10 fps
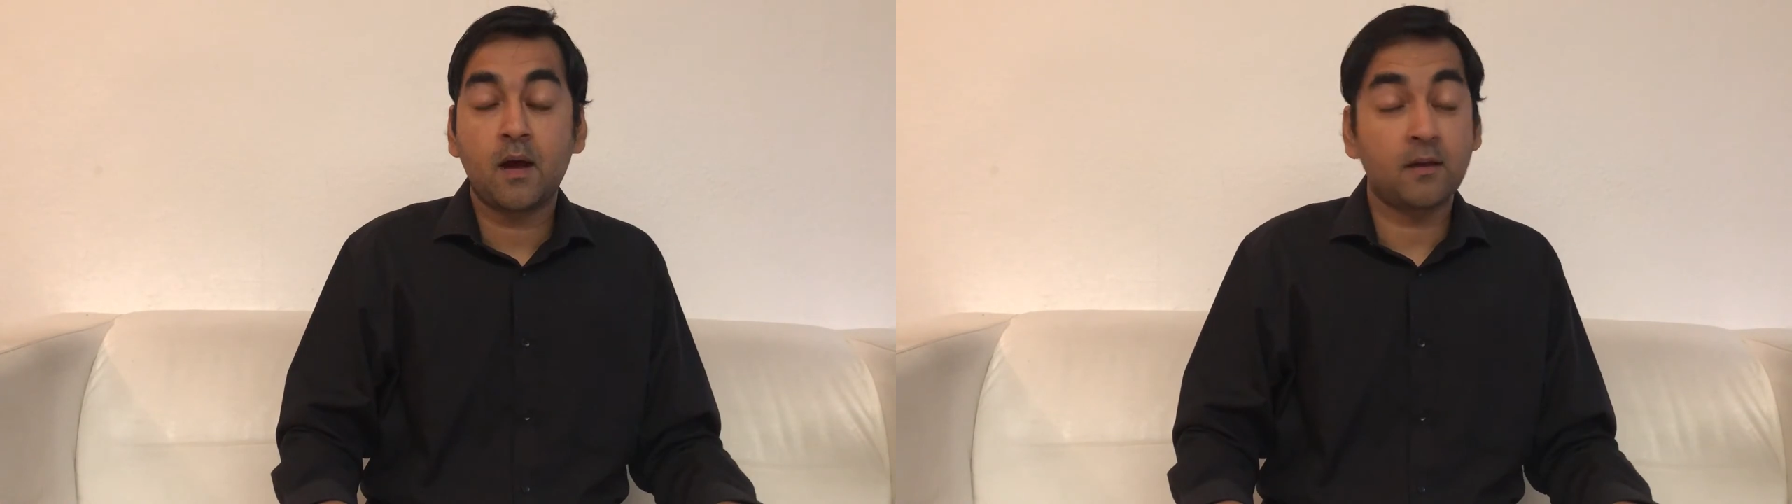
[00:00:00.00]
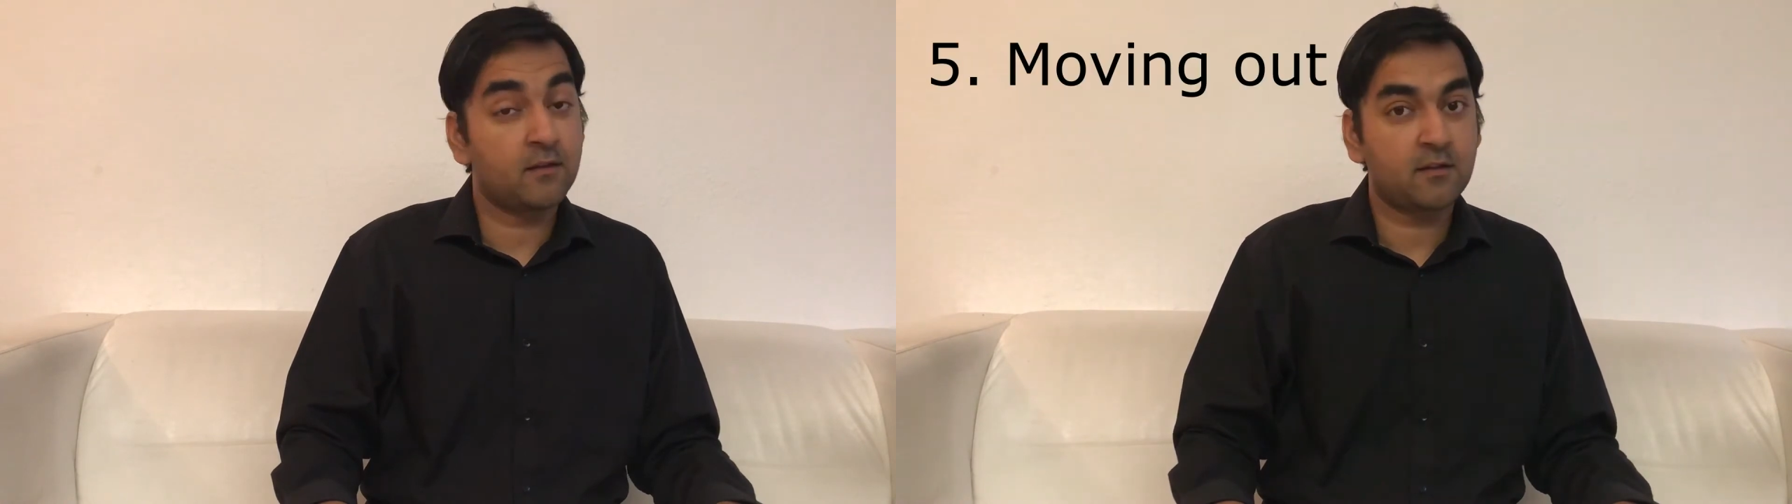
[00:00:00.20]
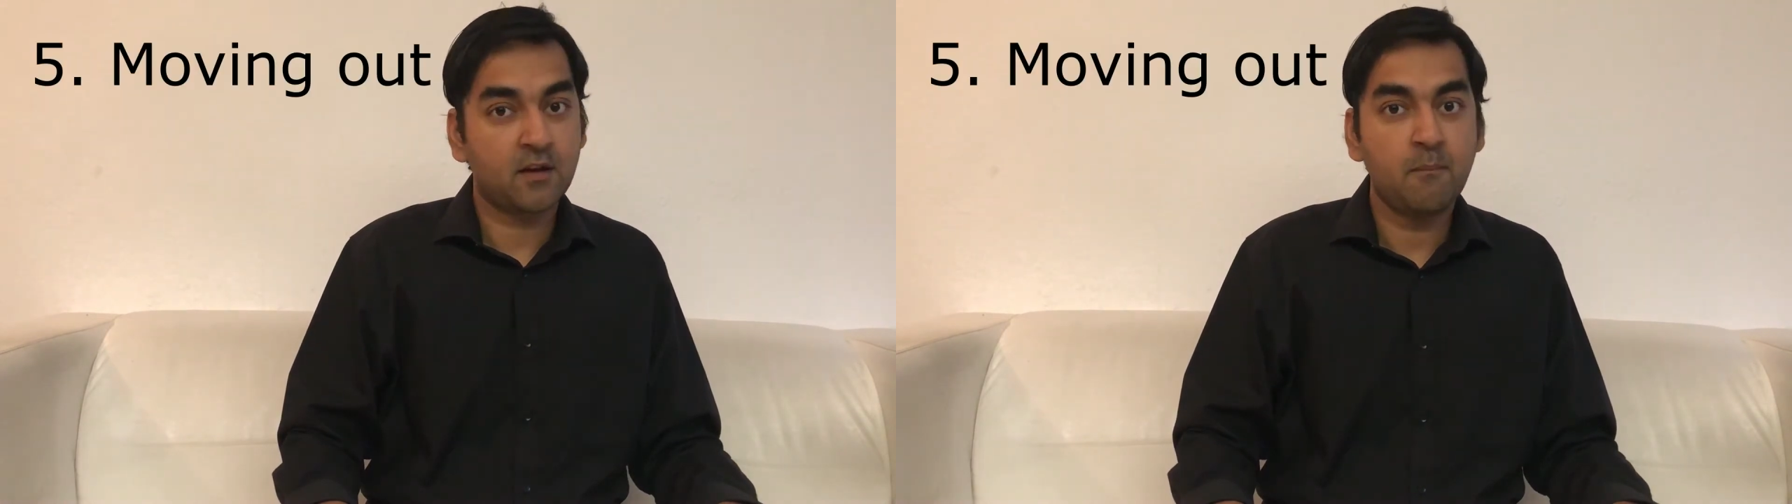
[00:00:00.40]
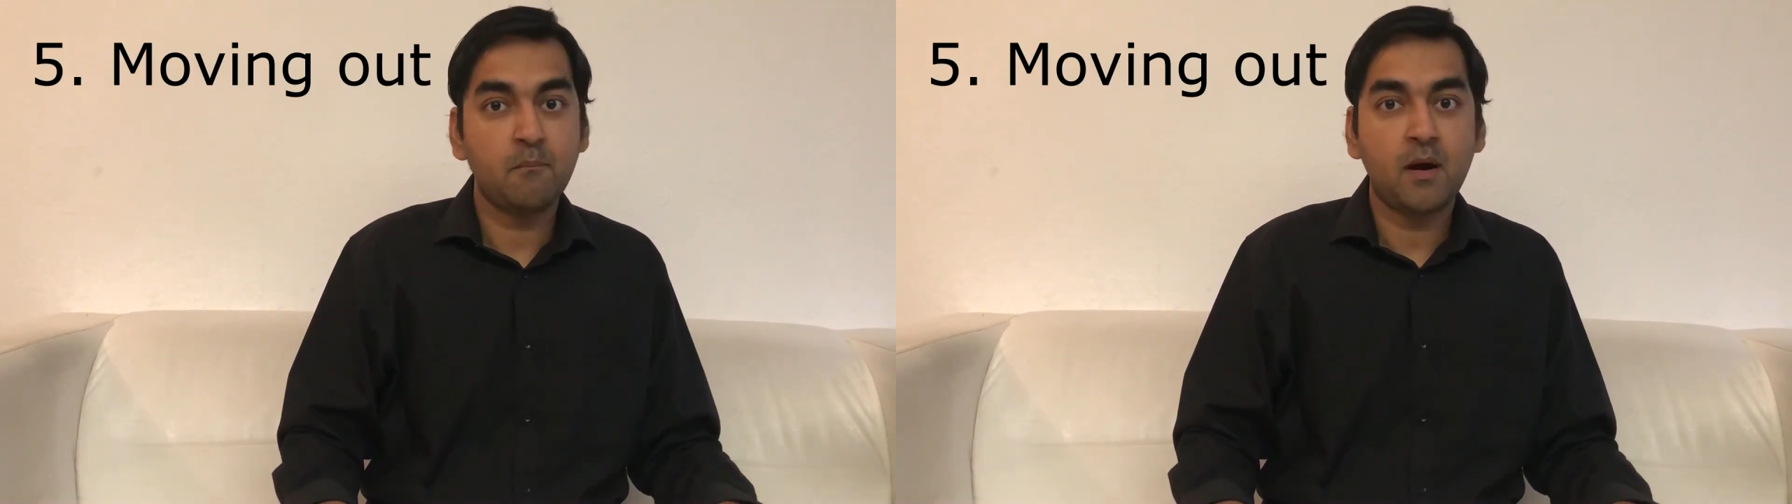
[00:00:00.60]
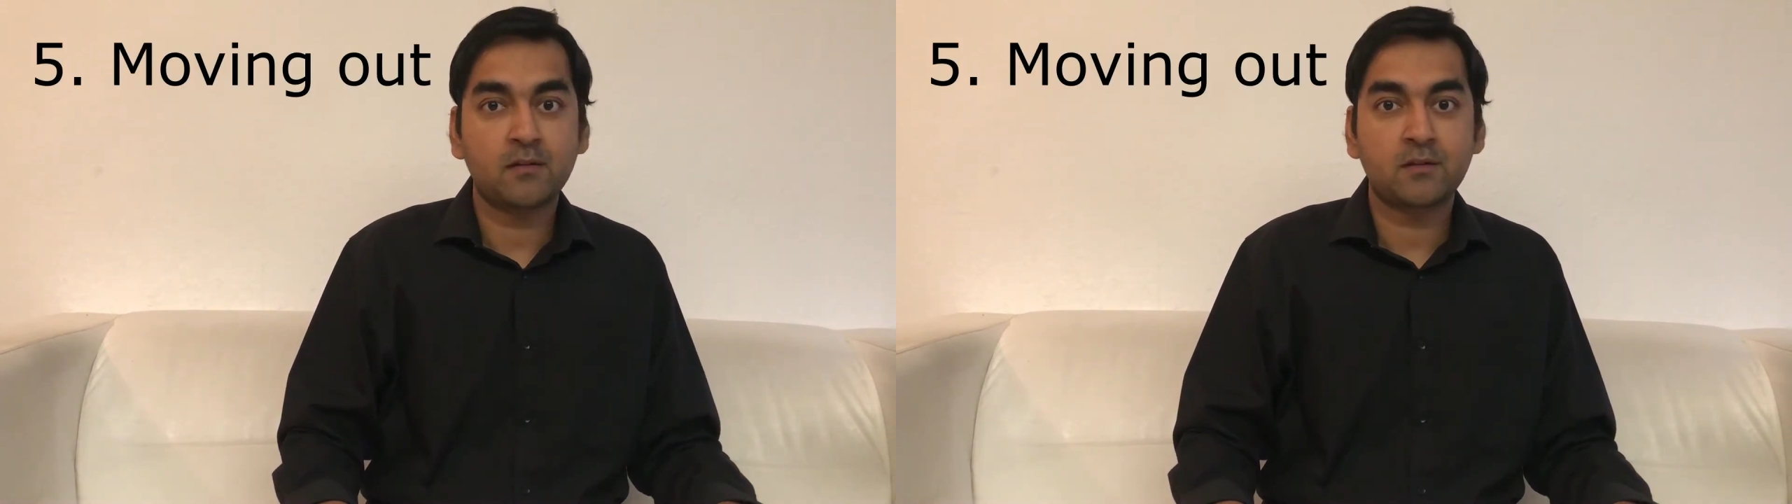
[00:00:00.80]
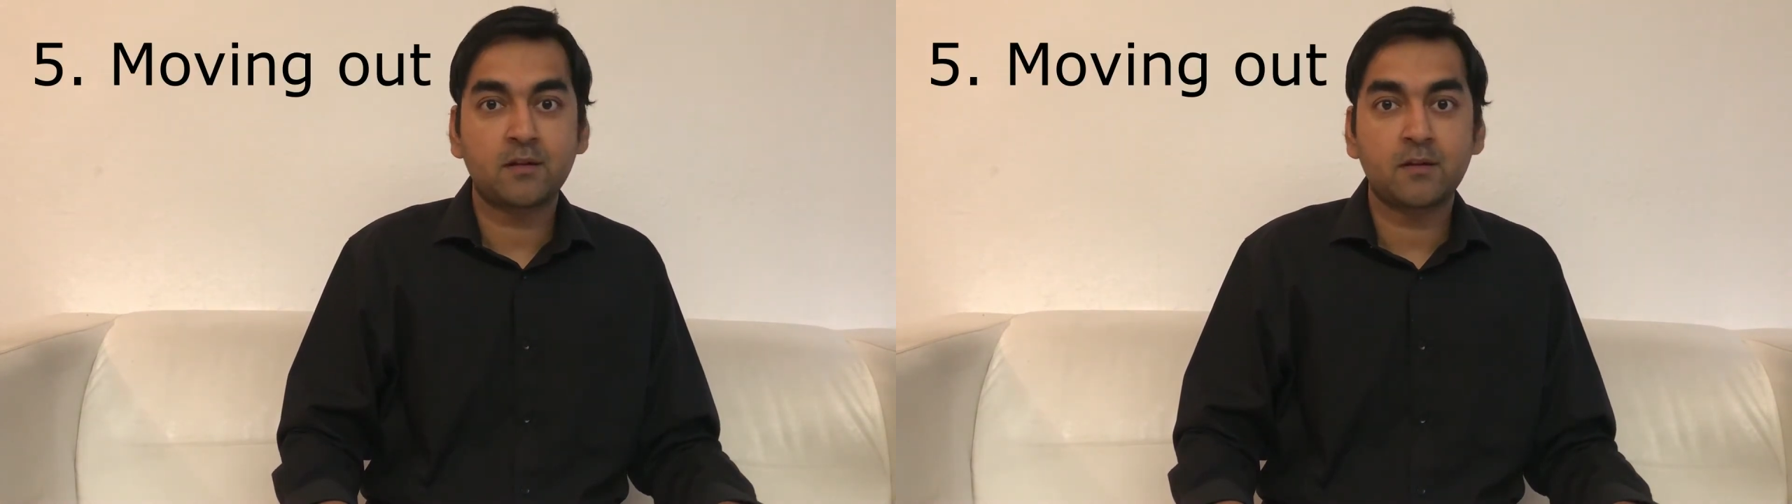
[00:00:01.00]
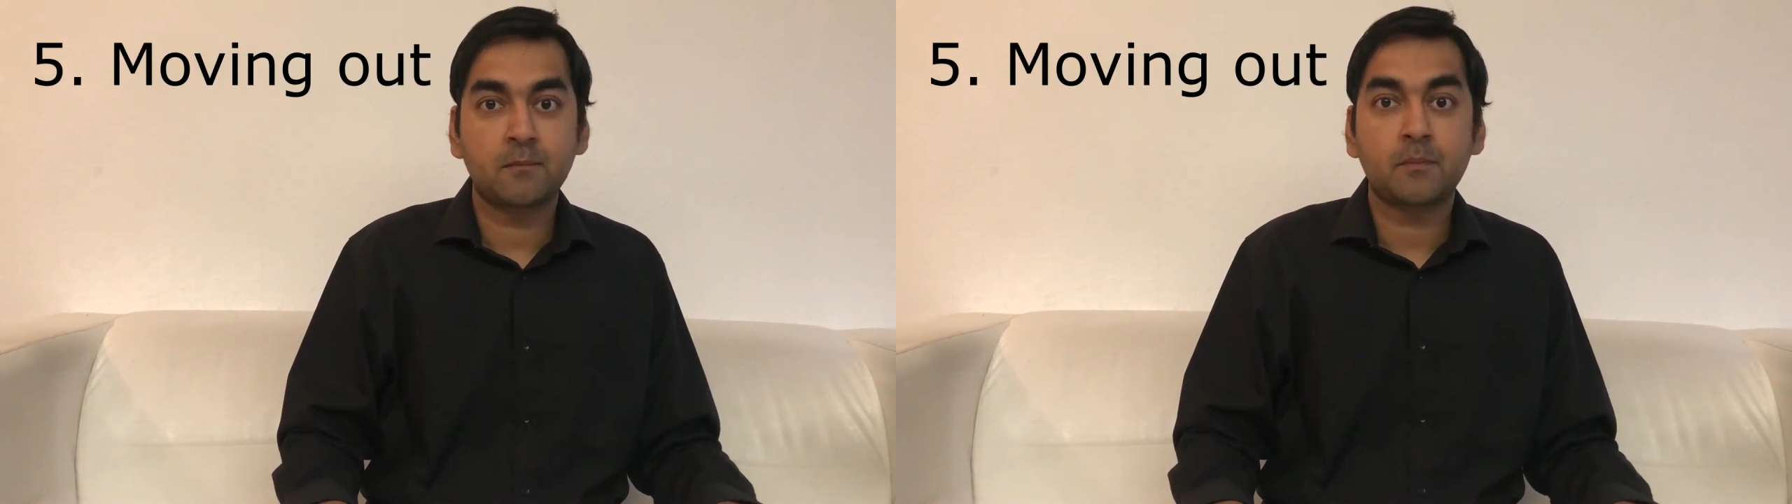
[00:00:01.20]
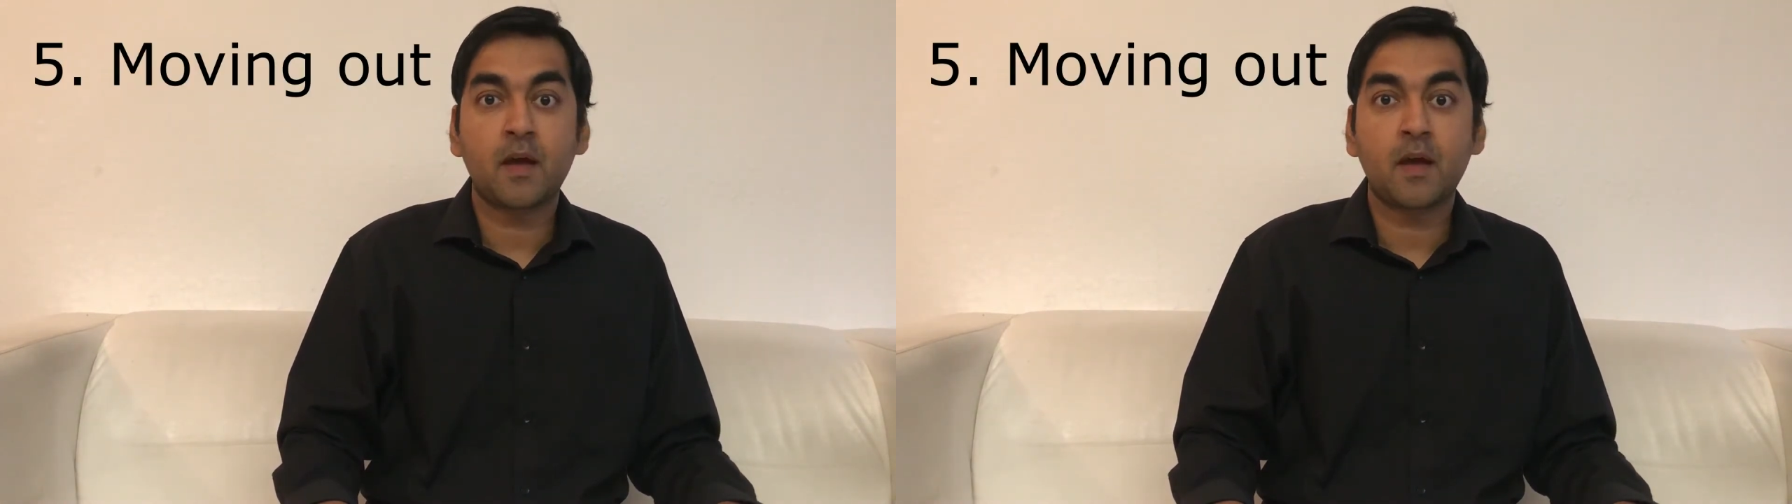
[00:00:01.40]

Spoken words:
As a Scrum Master,